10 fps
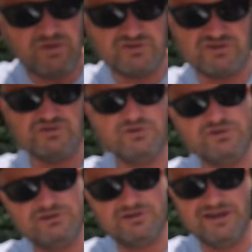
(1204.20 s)
which I'll show you
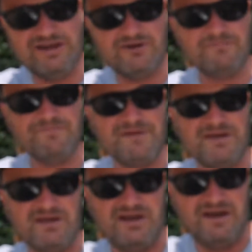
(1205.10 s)
a little later,
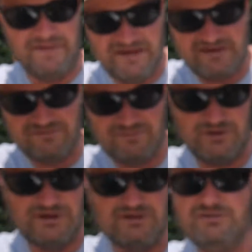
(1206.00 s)
and that's
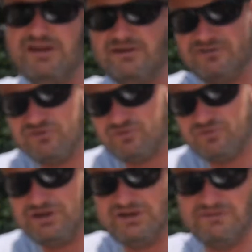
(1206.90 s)
when you take a
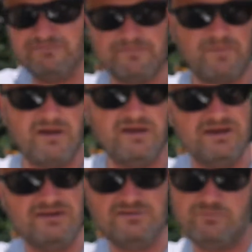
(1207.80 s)
screen,
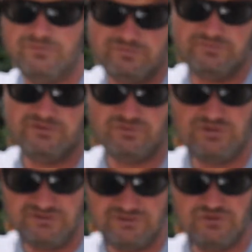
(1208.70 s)
and the
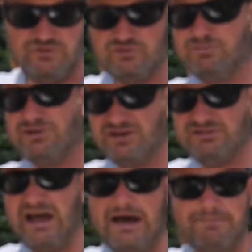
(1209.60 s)
screens that you use to put on
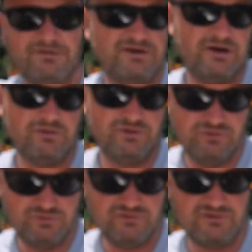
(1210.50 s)
top are now
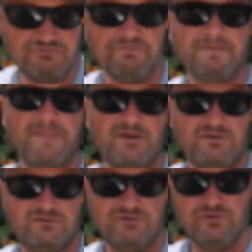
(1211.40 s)
used
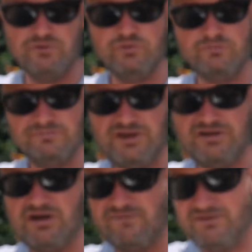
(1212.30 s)
to
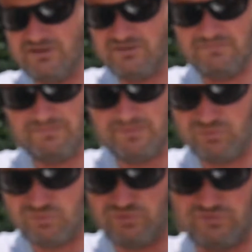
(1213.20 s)
take off the
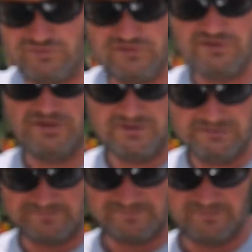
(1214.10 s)
roots.
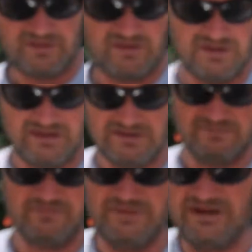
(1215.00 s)
And
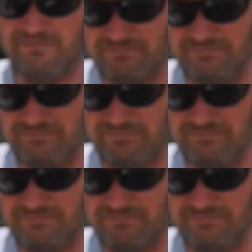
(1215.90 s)
when that